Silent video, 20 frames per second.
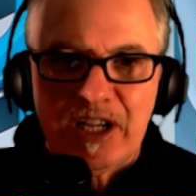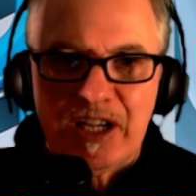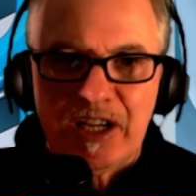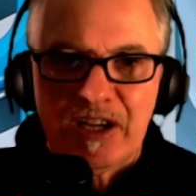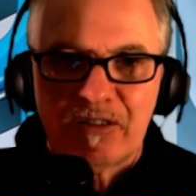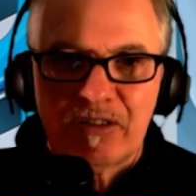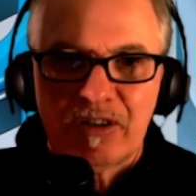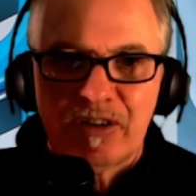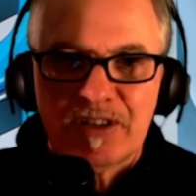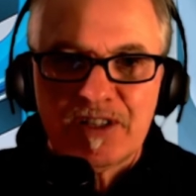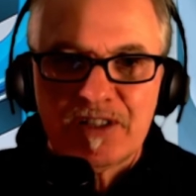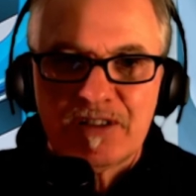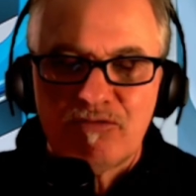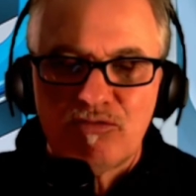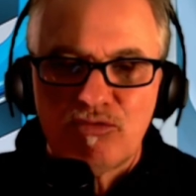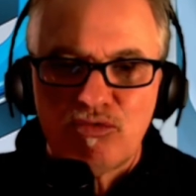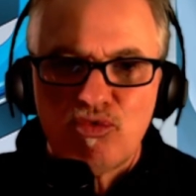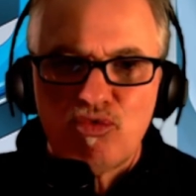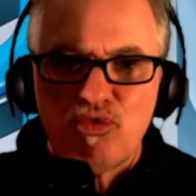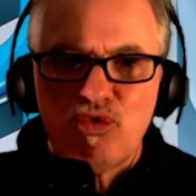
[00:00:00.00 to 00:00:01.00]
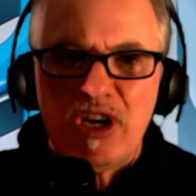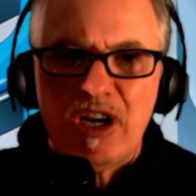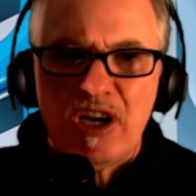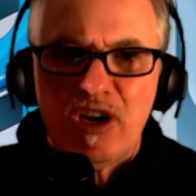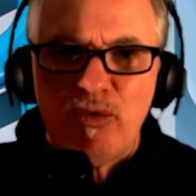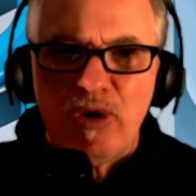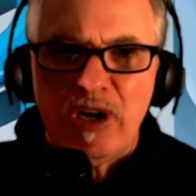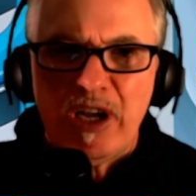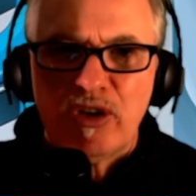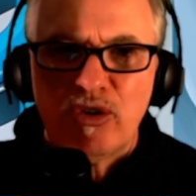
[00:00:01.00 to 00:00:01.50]
here, guys. Really,
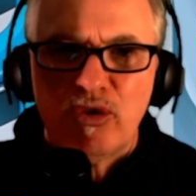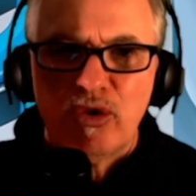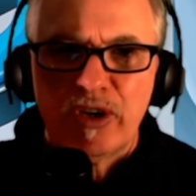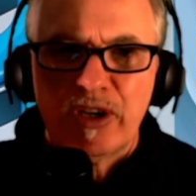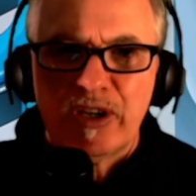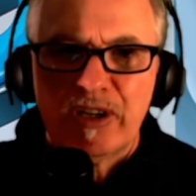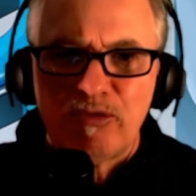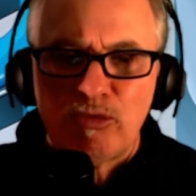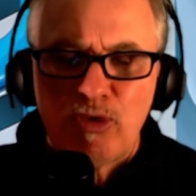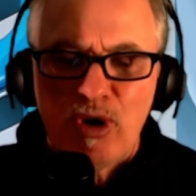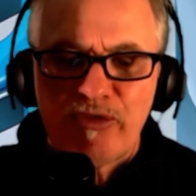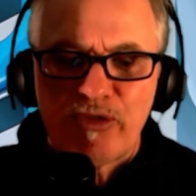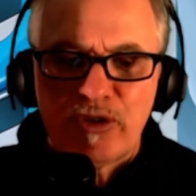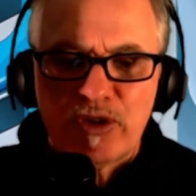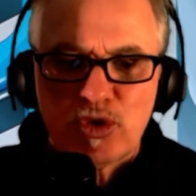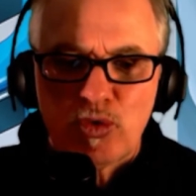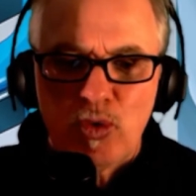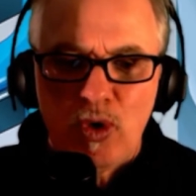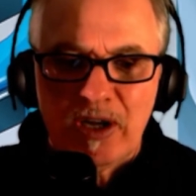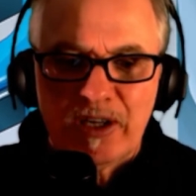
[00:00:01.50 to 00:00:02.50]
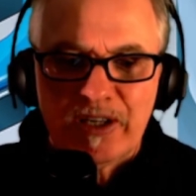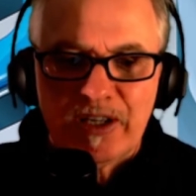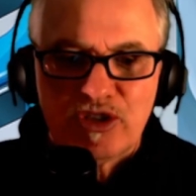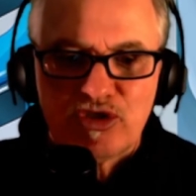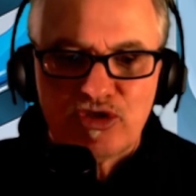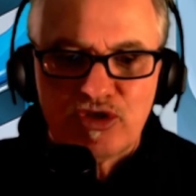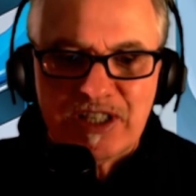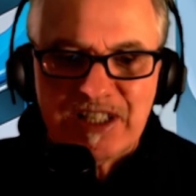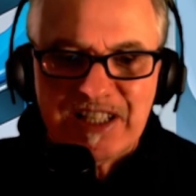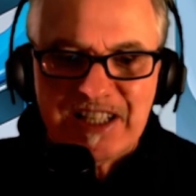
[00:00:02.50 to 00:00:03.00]
really good. Reference quality
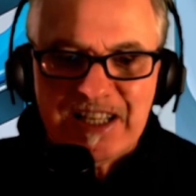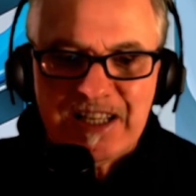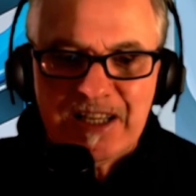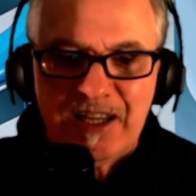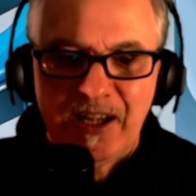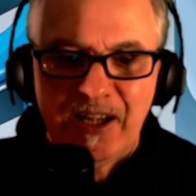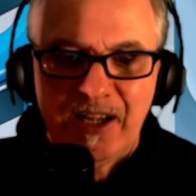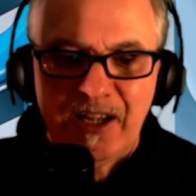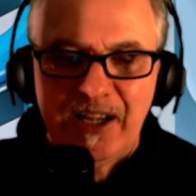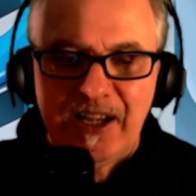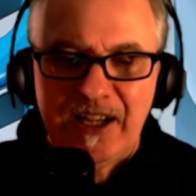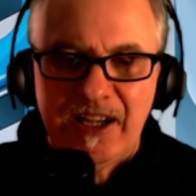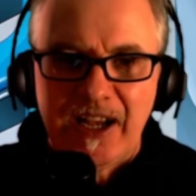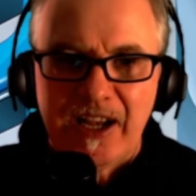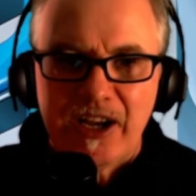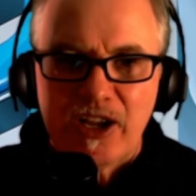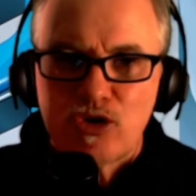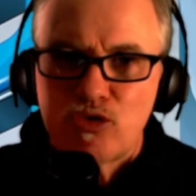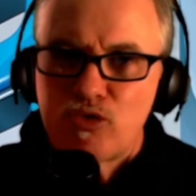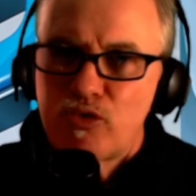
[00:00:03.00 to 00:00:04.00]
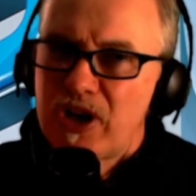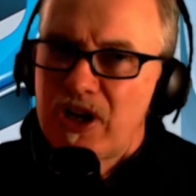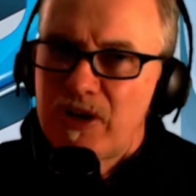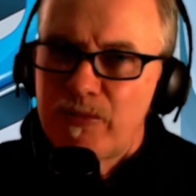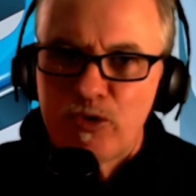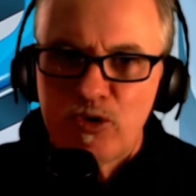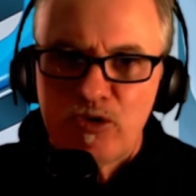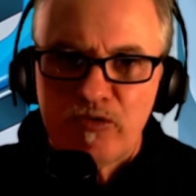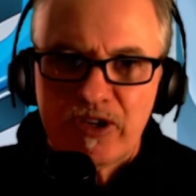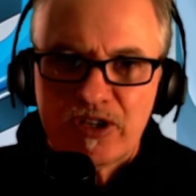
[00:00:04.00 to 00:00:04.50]
3D and a great movie.